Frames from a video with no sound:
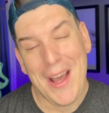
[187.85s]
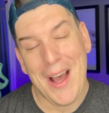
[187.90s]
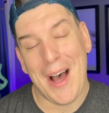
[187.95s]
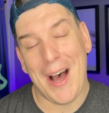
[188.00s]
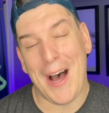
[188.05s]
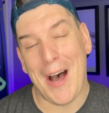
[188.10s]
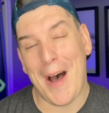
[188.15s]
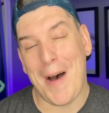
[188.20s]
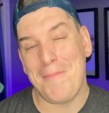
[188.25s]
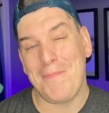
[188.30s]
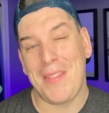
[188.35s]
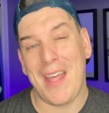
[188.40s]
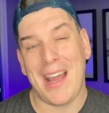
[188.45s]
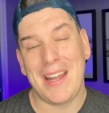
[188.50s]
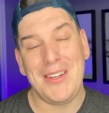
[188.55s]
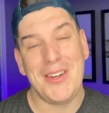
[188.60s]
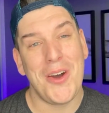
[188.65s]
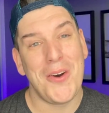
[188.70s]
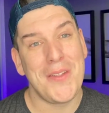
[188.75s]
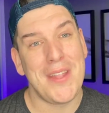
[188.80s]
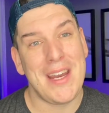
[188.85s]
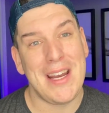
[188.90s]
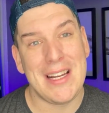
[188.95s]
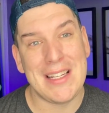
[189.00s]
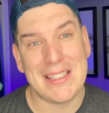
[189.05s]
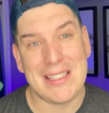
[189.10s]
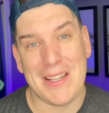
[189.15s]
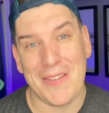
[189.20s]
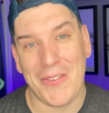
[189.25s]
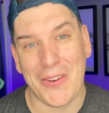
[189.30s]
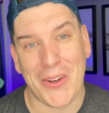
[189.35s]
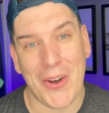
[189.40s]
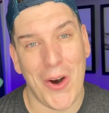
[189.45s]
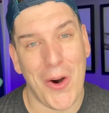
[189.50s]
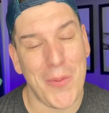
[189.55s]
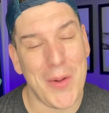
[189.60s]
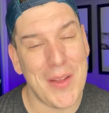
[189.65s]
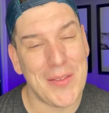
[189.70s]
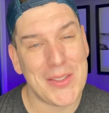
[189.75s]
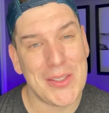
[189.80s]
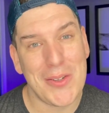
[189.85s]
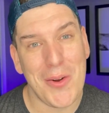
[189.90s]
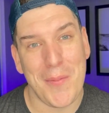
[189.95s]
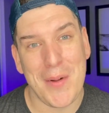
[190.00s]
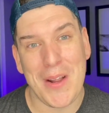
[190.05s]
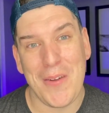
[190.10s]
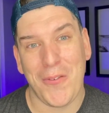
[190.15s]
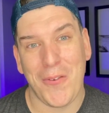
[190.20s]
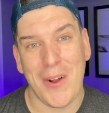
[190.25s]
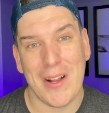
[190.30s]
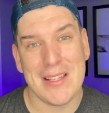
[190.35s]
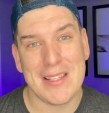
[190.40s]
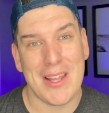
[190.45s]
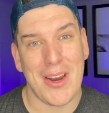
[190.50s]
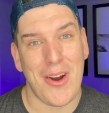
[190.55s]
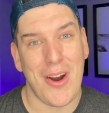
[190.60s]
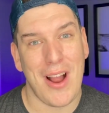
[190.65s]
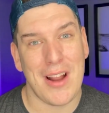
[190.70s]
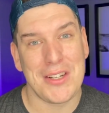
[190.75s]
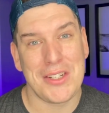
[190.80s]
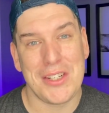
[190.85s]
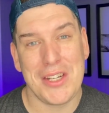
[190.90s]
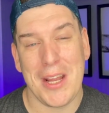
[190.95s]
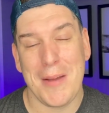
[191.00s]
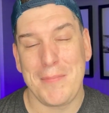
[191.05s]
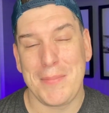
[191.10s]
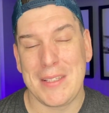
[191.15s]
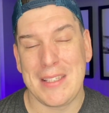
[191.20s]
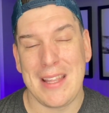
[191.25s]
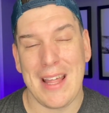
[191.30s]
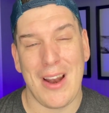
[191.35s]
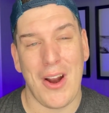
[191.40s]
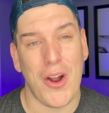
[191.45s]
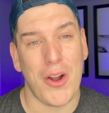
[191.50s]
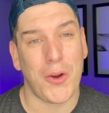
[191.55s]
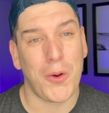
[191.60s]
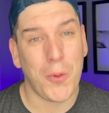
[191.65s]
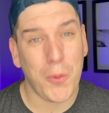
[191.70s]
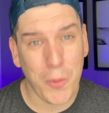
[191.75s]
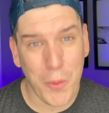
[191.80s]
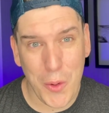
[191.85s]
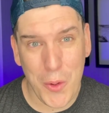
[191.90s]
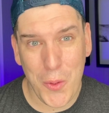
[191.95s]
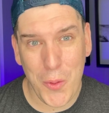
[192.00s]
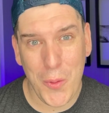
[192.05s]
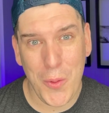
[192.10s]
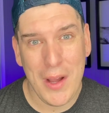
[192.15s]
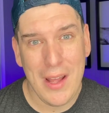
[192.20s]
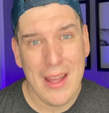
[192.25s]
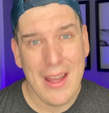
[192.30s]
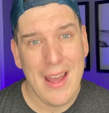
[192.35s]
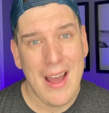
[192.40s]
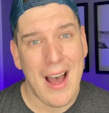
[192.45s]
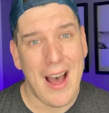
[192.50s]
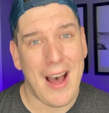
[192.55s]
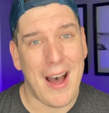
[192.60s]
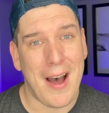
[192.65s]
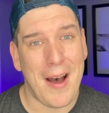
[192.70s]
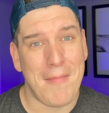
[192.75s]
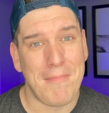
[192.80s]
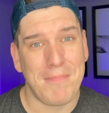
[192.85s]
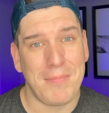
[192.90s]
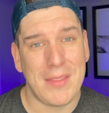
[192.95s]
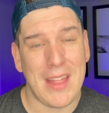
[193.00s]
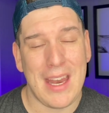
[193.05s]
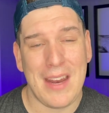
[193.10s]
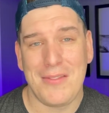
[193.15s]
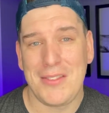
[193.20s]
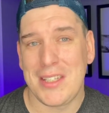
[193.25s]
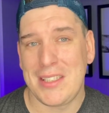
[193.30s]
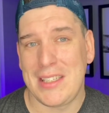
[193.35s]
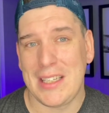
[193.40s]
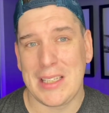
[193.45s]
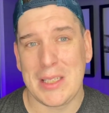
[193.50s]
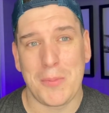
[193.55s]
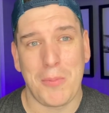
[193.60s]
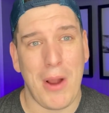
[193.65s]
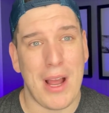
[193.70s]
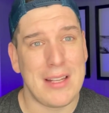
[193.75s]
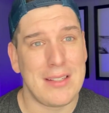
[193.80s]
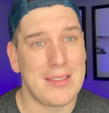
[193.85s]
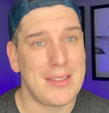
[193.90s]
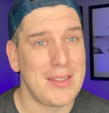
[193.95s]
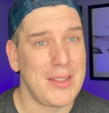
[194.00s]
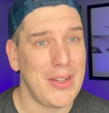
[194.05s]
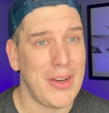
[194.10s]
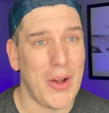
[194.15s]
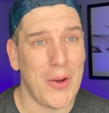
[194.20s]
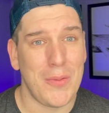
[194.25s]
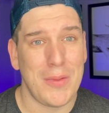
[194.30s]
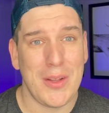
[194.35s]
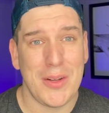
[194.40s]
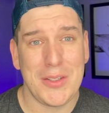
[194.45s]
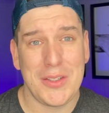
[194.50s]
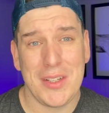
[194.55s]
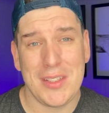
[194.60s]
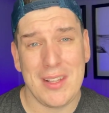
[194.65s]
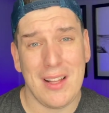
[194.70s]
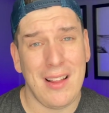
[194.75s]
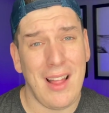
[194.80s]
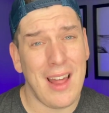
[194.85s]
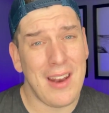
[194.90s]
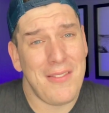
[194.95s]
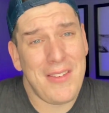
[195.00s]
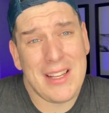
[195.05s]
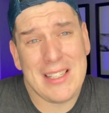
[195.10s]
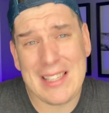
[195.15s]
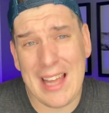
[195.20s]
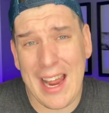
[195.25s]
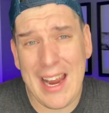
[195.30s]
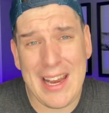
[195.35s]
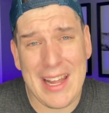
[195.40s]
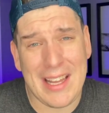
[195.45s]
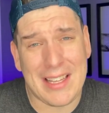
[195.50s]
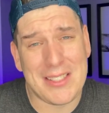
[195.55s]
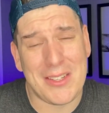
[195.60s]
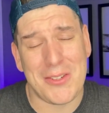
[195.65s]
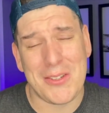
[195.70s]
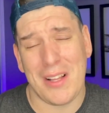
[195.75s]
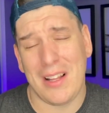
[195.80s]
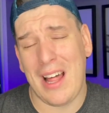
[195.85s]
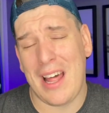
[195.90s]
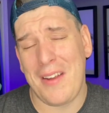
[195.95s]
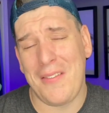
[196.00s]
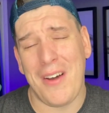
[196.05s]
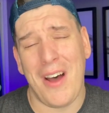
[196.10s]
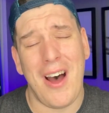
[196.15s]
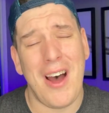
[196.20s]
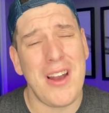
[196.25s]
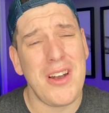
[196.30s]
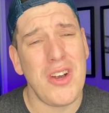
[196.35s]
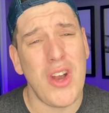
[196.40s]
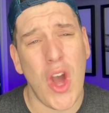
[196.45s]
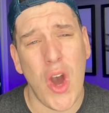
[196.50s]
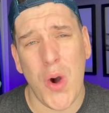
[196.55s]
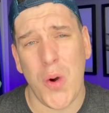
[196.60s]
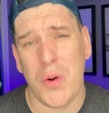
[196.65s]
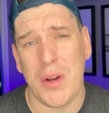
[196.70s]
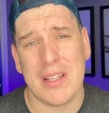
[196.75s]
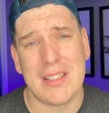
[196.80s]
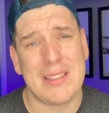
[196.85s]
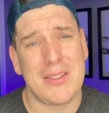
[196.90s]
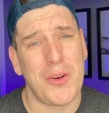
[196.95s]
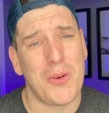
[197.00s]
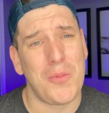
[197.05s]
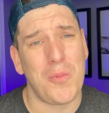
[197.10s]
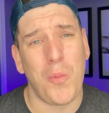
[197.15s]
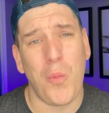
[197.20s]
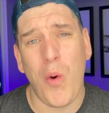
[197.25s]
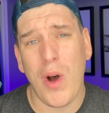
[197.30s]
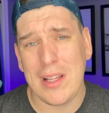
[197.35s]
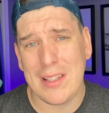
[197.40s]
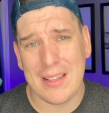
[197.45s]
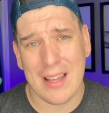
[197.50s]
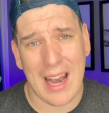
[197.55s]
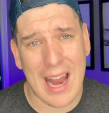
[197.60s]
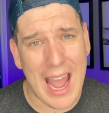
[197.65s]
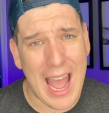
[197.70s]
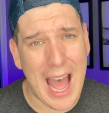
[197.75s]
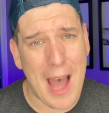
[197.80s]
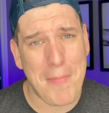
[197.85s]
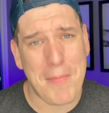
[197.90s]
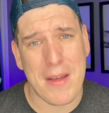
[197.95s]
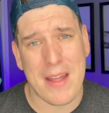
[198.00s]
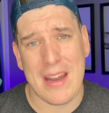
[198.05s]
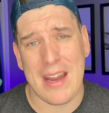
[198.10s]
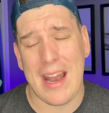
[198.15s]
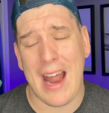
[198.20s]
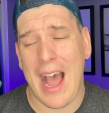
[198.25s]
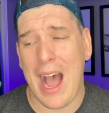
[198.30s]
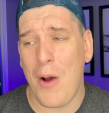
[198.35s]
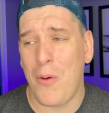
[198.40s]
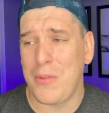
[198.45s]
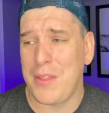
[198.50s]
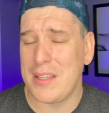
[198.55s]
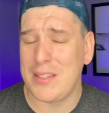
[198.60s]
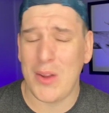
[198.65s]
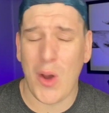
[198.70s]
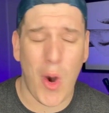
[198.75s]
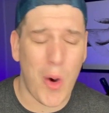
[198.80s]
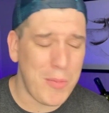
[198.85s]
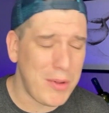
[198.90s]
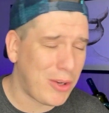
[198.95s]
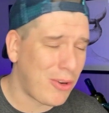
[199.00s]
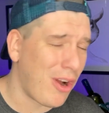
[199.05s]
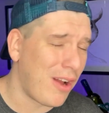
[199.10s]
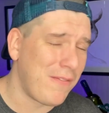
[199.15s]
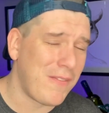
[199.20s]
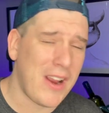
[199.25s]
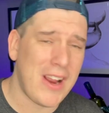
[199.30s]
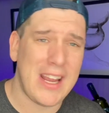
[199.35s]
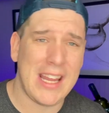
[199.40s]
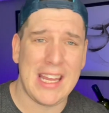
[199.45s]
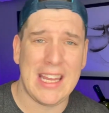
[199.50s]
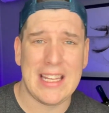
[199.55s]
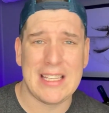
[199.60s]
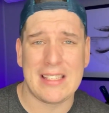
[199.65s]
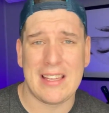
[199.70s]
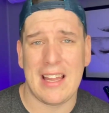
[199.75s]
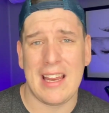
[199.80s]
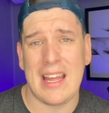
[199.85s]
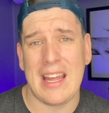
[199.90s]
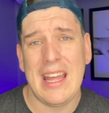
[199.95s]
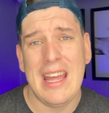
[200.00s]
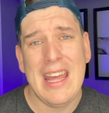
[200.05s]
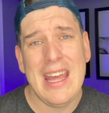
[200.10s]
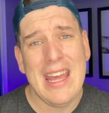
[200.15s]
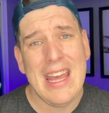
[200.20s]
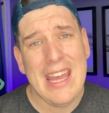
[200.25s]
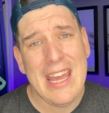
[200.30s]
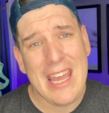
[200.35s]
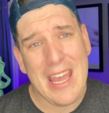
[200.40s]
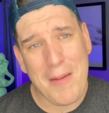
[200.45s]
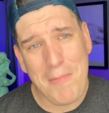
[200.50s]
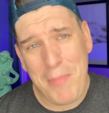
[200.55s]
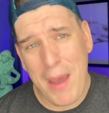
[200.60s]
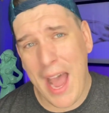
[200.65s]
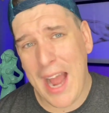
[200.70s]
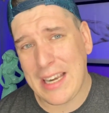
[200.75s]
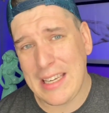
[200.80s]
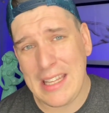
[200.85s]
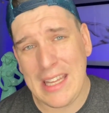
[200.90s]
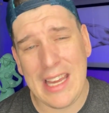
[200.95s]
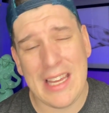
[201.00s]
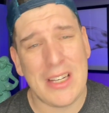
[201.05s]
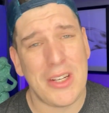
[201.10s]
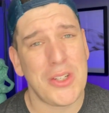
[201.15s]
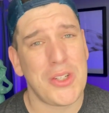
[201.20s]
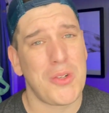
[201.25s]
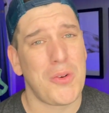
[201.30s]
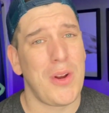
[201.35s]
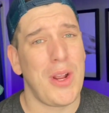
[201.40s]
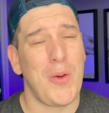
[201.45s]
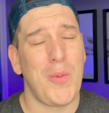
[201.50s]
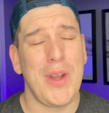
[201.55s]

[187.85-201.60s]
I know that it is difficult. We have so many friends that are on ships, that are crew, that have just expressed, there's just a lot of anxiety because there's a lot of unknown as to what's going to happen and how this Omicron variant is going to impact the industry.